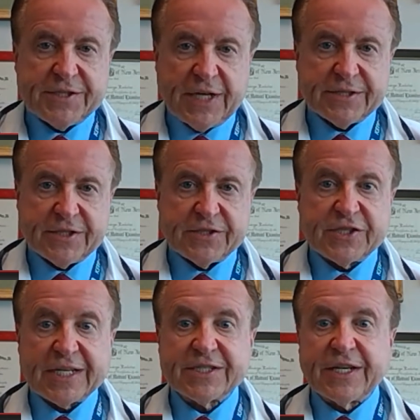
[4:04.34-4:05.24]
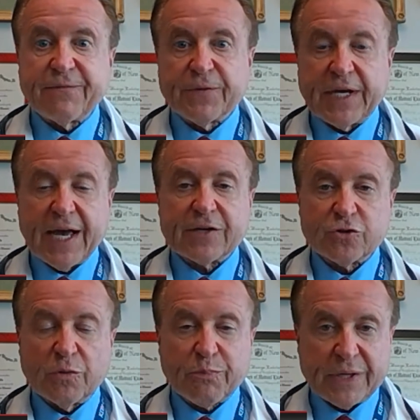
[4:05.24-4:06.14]
test is testing for the
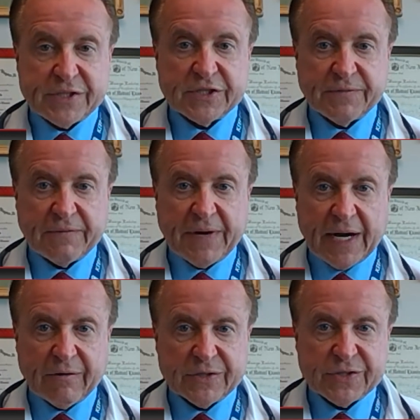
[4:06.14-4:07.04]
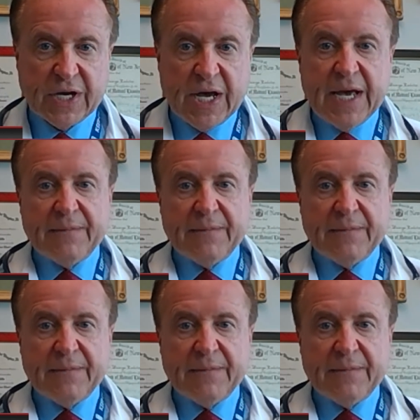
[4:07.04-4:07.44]
actual presence of the virus.